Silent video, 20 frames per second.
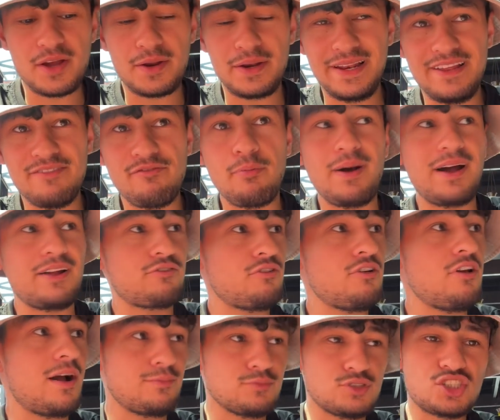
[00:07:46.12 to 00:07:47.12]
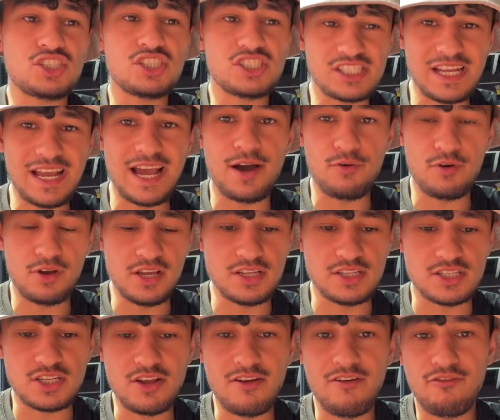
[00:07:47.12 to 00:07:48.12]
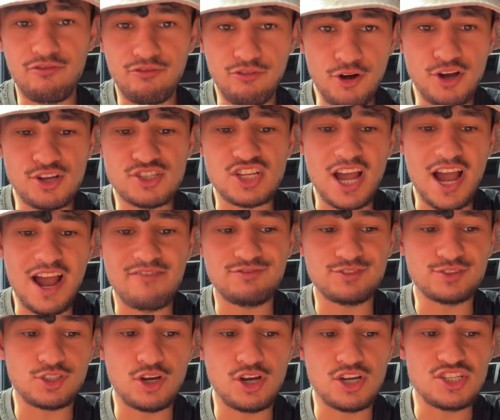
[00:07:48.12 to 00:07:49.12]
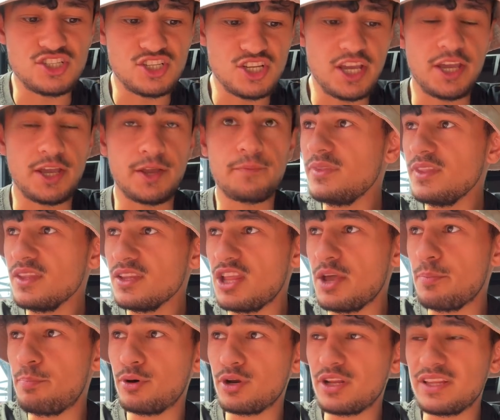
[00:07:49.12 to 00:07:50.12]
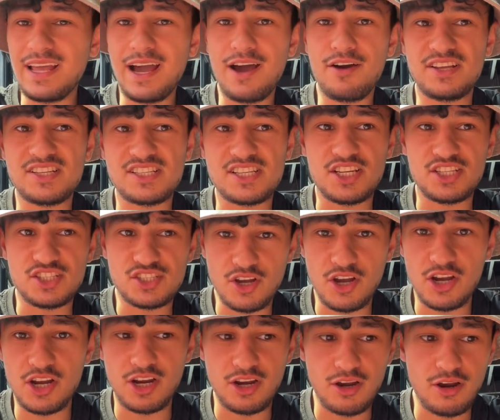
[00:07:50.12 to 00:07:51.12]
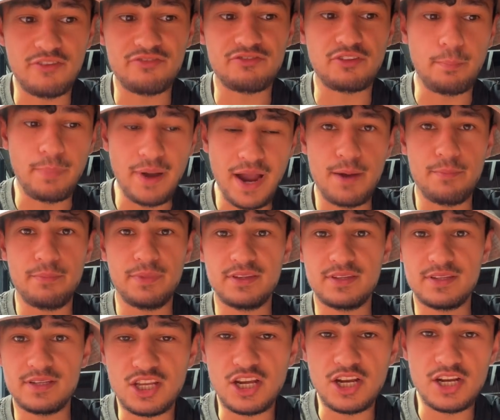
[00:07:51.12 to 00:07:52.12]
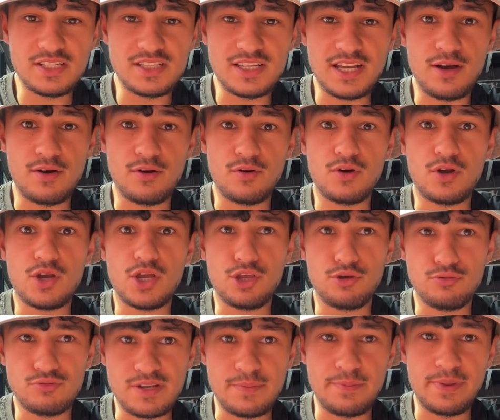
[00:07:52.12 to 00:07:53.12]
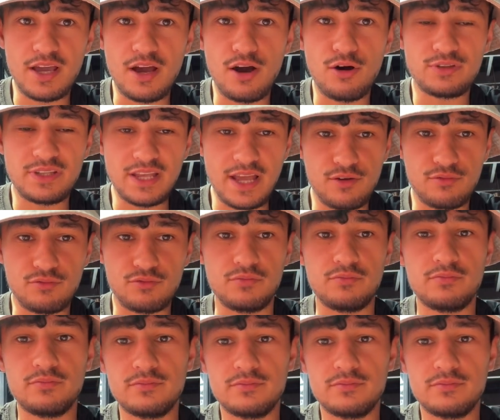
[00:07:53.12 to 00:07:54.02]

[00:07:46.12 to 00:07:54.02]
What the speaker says: gonna leave a bad review, I'm just gonna say how it is. False advertising. They put it down as an entire loft apartment. Turns out it was a big hotel room.